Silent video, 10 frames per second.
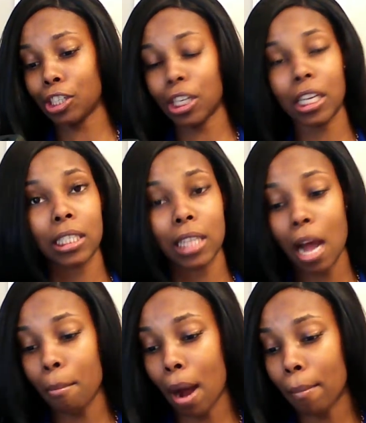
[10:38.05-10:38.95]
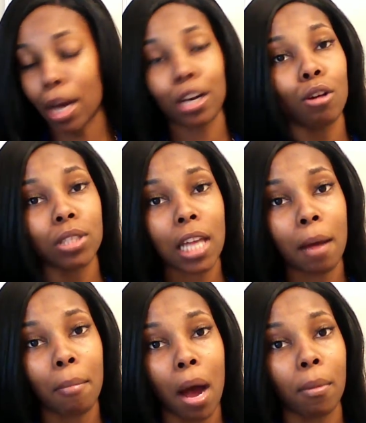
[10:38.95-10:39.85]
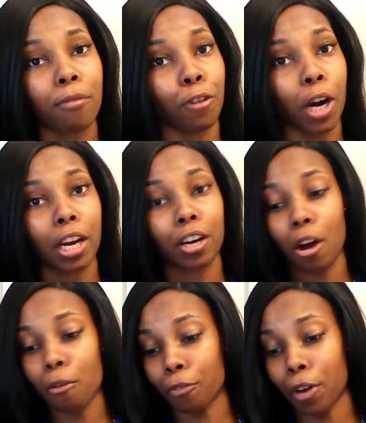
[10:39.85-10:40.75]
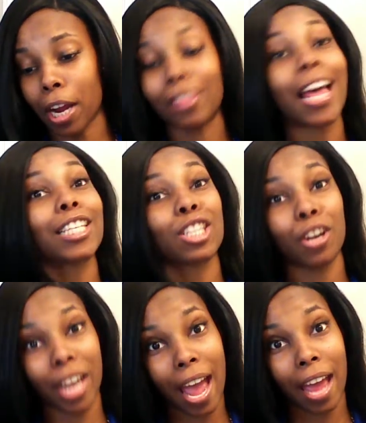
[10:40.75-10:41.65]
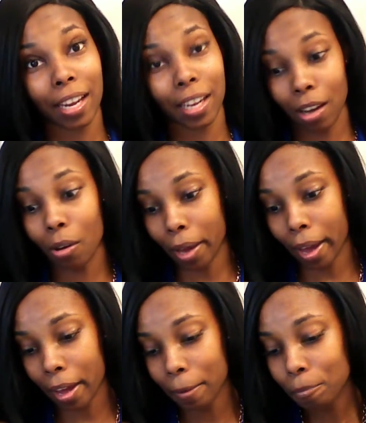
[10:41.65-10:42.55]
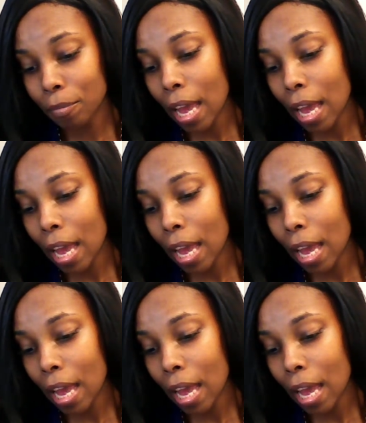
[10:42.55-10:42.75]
Shit, stepmama or no stepmama, friend or no friend, that's her daddy, okay?